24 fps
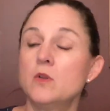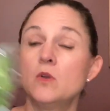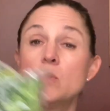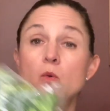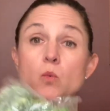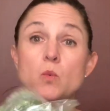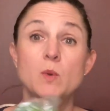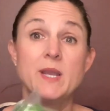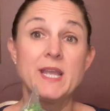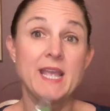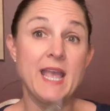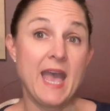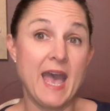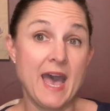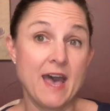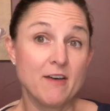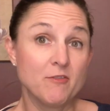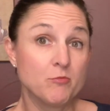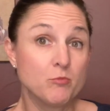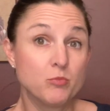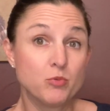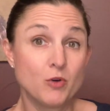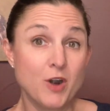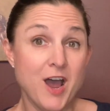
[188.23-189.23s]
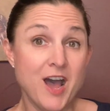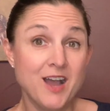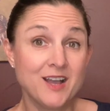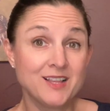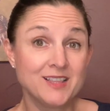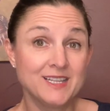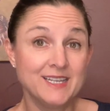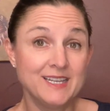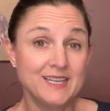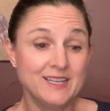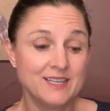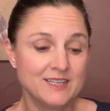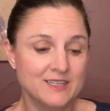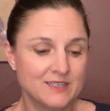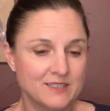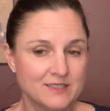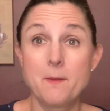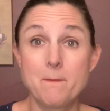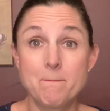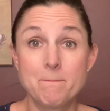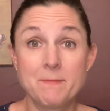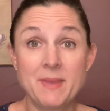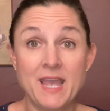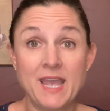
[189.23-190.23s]
We have broccoli,
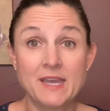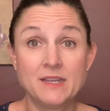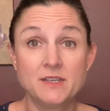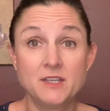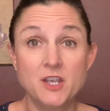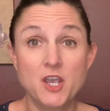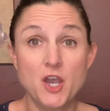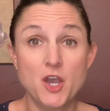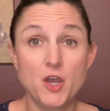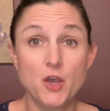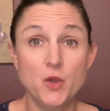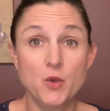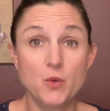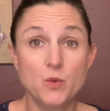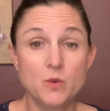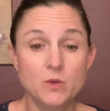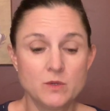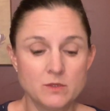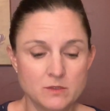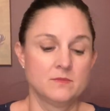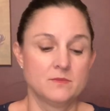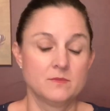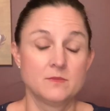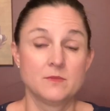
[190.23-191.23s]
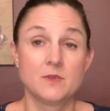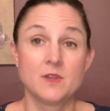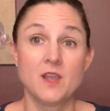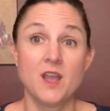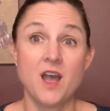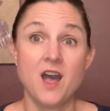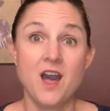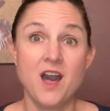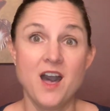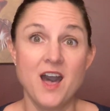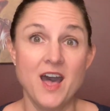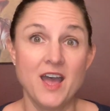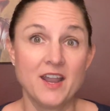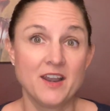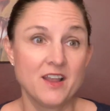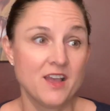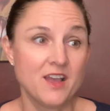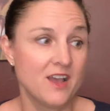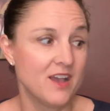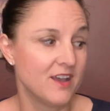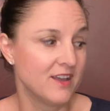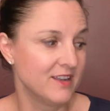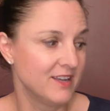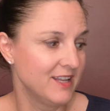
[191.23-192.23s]
panko, hot
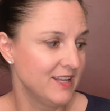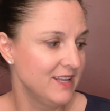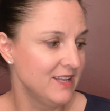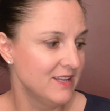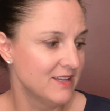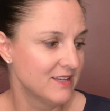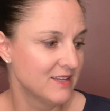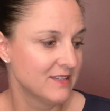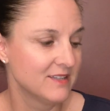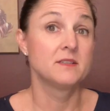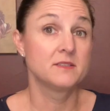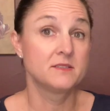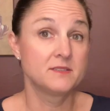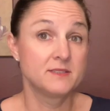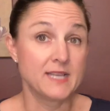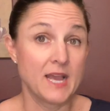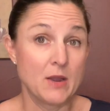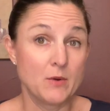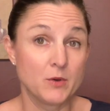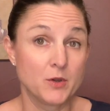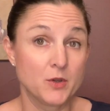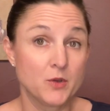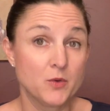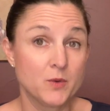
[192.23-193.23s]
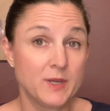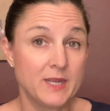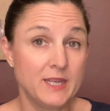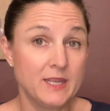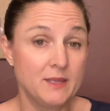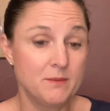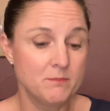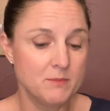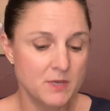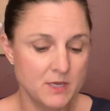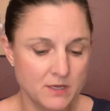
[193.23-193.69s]
honey, sour cream,